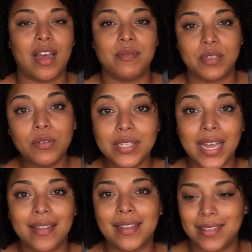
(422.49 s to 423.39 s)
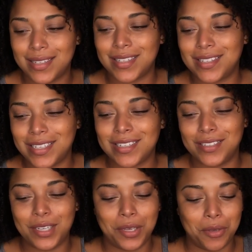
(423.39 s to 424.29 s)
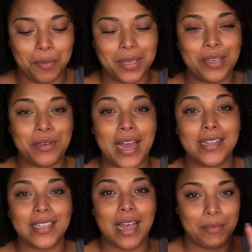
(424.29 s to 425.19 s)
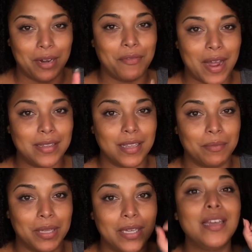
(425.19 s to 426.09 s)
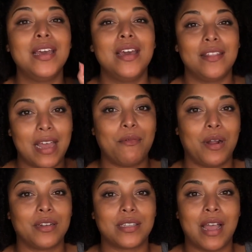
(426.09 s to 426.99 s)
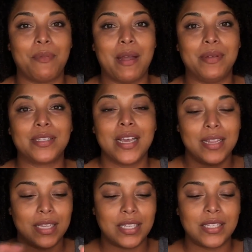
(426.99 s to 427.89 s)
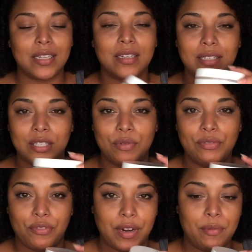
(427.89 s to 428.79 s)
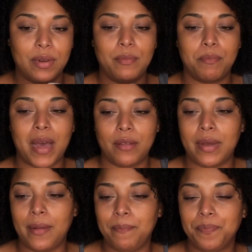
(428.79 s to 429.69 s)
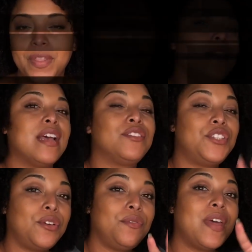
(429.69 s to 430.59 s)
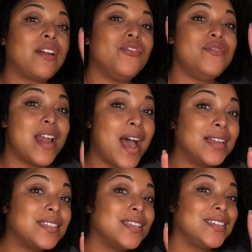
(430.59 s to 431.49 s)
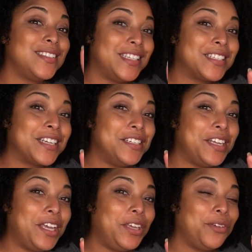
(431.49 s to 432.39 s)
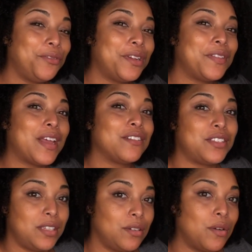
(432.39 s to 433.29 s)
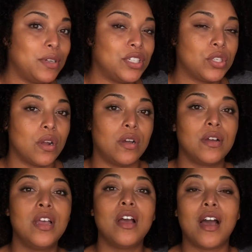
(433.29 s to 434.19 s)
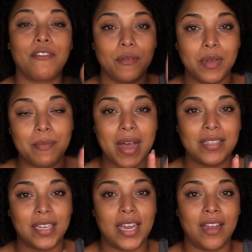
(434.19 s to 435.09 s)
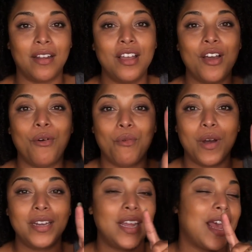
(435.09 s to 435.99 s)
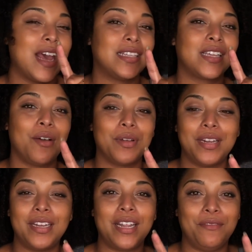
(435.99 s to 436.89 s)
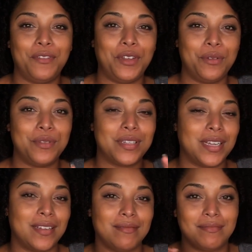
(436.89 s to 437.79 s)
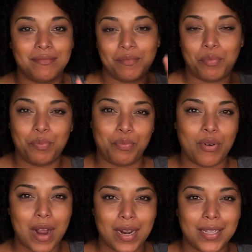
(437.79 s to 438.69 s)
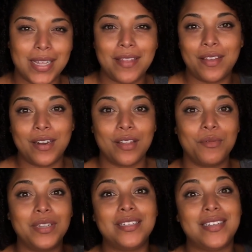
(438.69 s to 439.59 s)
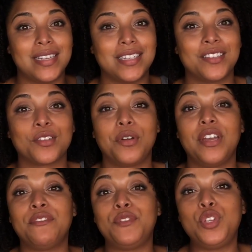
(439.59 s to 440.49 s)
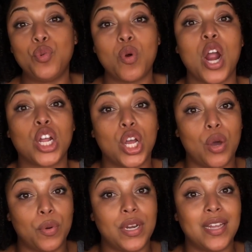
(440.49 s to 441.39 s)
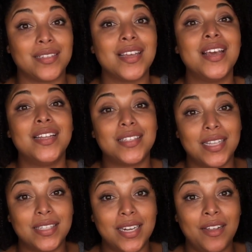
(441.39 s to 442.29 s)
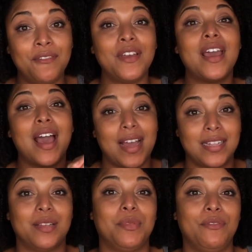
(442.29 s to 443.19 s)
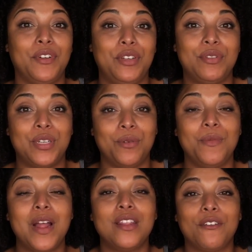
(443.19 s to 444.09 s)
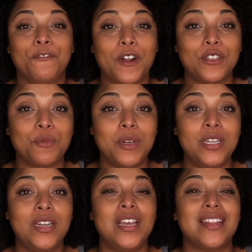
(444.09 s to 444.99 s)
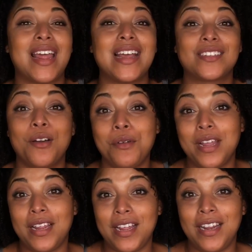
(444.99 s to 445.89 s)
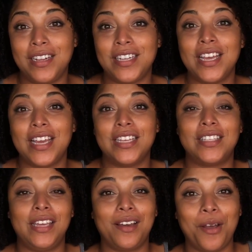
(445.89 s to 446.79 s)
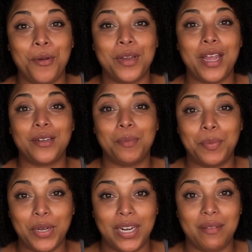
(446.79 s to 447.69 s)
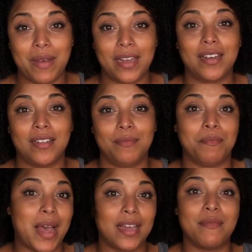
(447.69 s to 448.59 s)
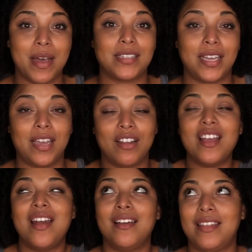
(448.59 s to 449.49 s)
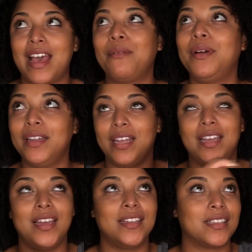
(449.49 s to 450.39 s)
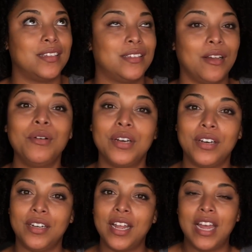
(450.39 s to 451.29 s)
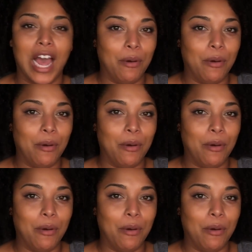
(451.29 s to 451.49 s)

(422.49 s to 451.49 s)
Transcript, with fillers: I'm so sad that this is discontinued, but you guys, I'm going to find something that works. I promise. This is a glycerin-free one, by the way. Now, two that are not discontinued, that are still going strong, are from Komaza Hair. One has coconut-infused products and another one doesn't. So if you are coconut sensitive, I got something for you too. The first one that has coconut in it is the coconut pudding by, by Komaza Care. That one is so good.